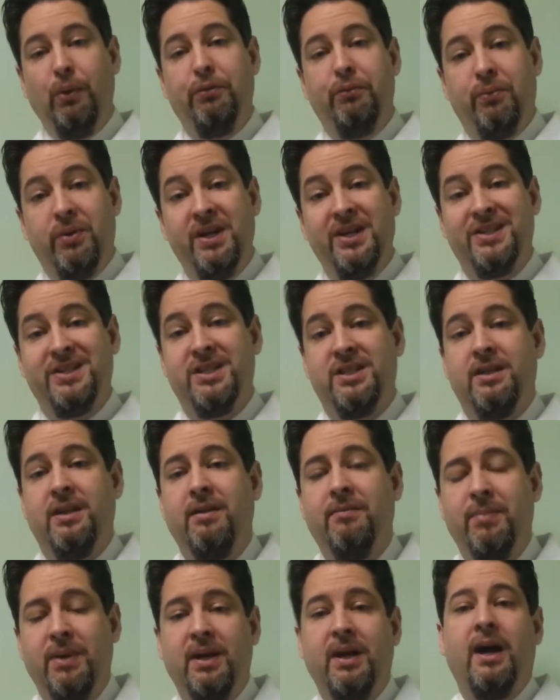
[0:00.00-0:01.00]
wrists that
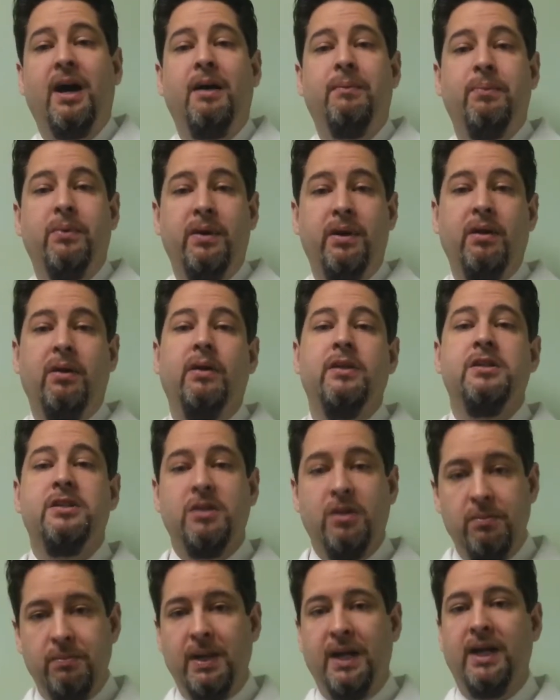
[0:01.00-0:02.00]
have been operated on,
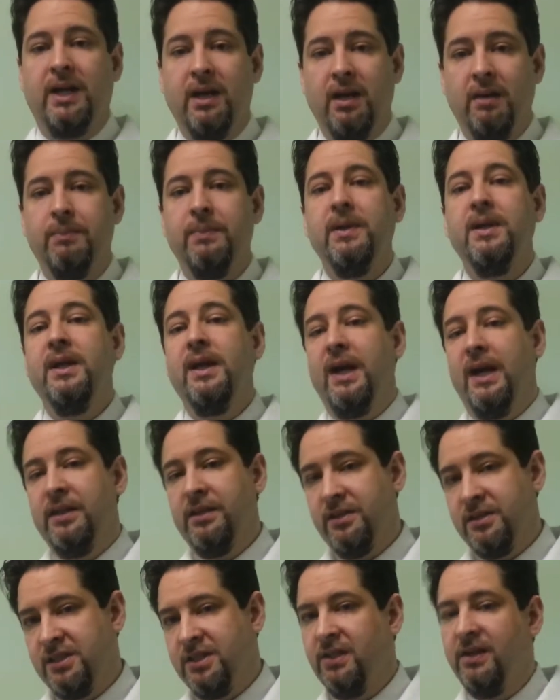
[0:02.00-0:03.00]
sewed back up, and
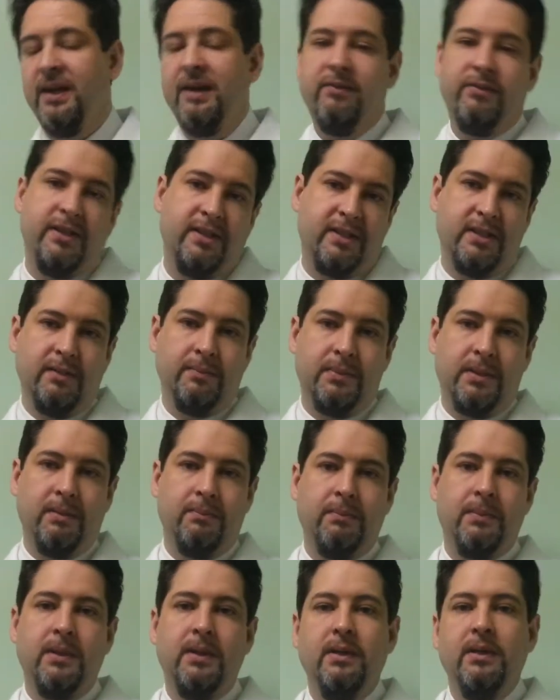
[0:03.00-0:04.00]
they're still having the symptom.
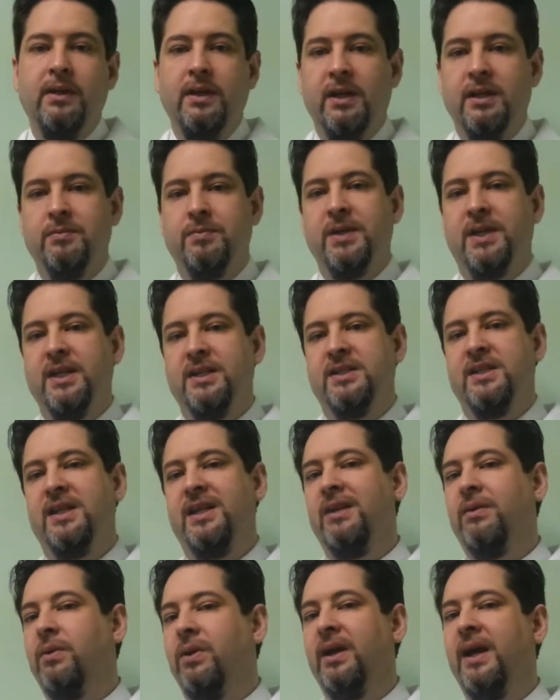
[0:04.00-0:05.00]
It's because they
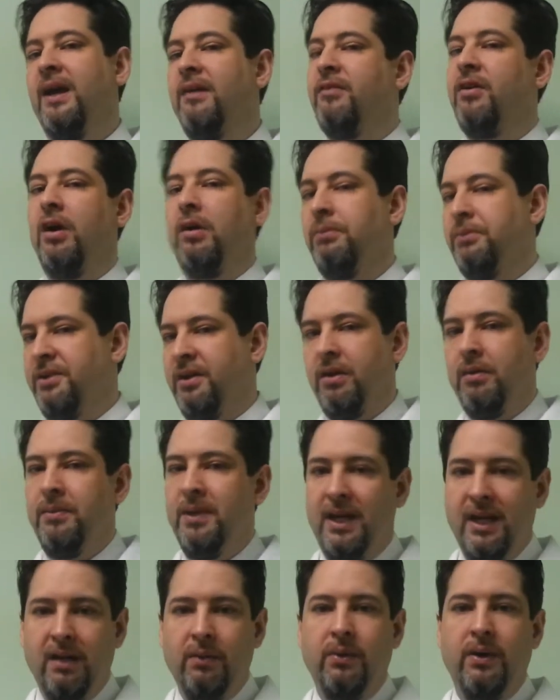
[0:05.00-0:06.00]
didn't really have carpal tunnel to
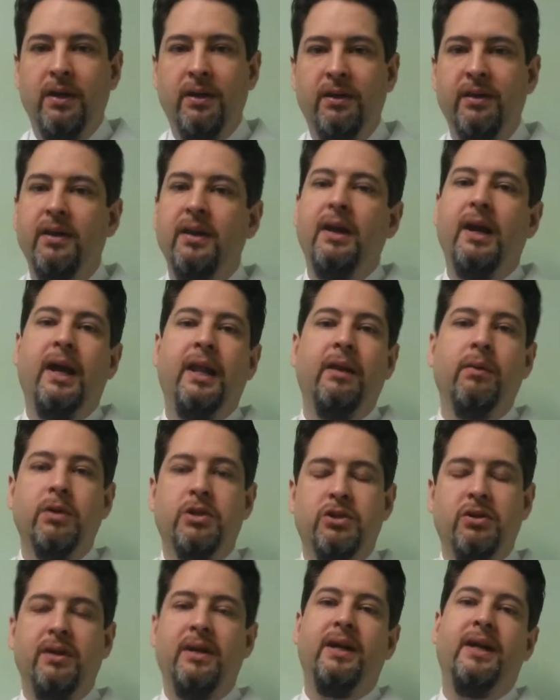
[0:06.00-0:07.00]
begin with, and they were
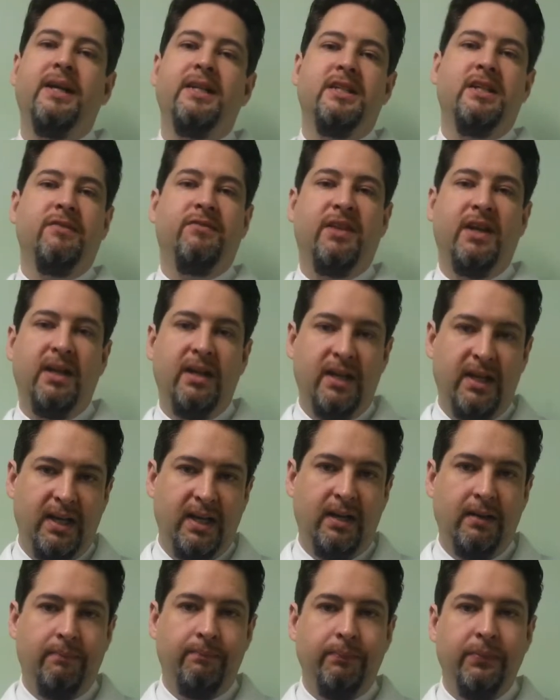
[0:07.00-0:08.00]
treated as if they
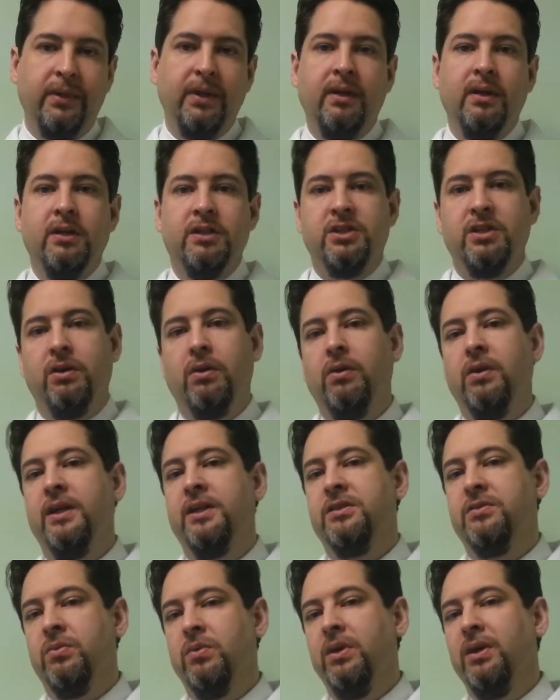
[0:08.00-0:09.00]
did. So
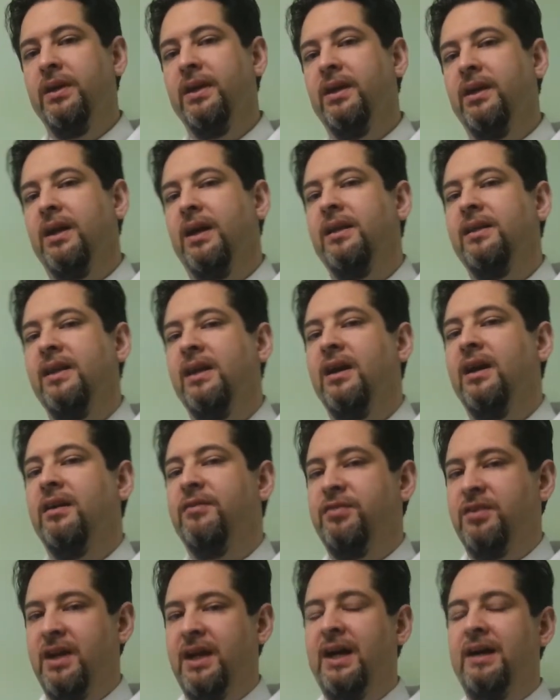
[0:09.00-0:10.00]
it's a really good idea if
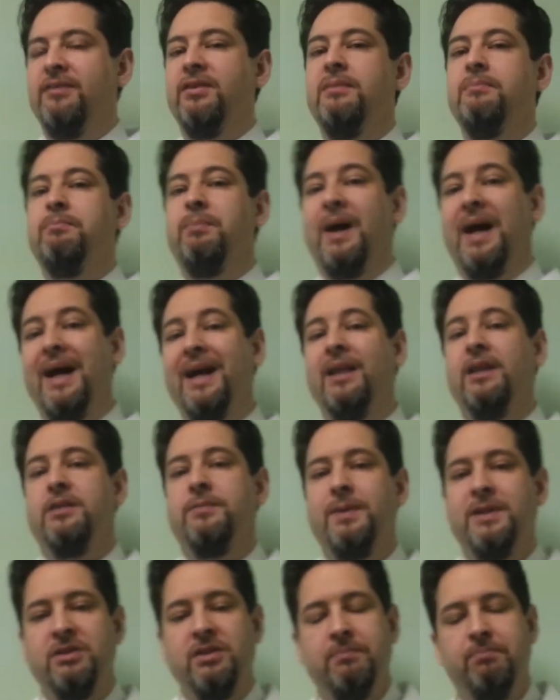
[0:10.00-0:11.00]
you're having
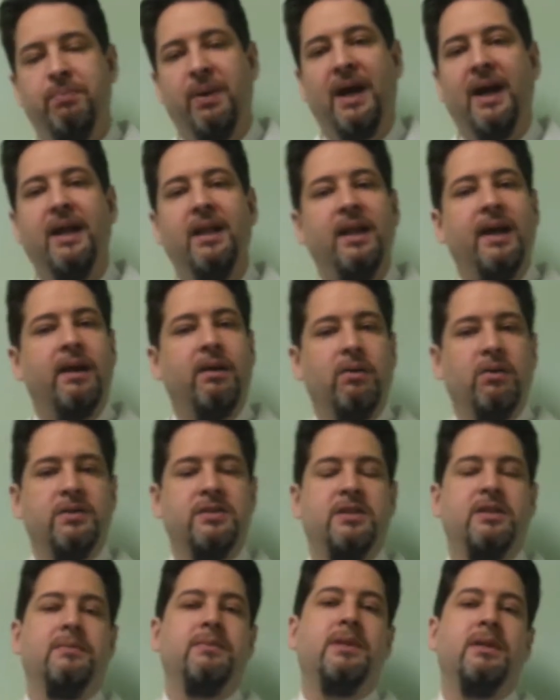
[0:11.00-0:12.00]
especially bilateral
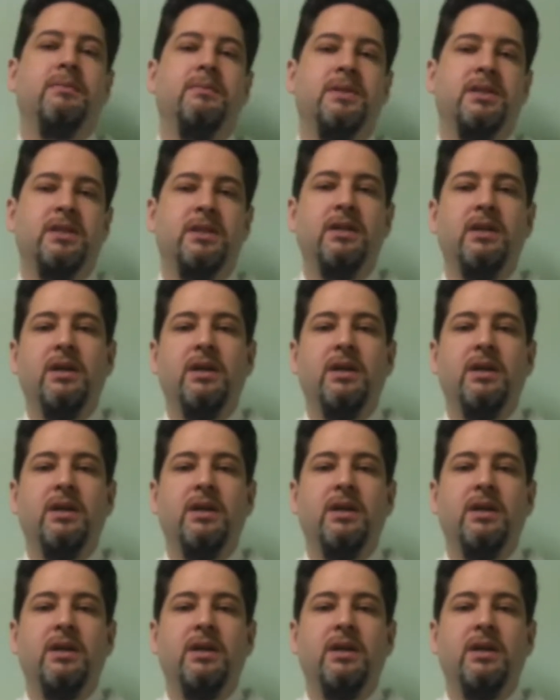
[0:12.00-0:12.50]
symptoms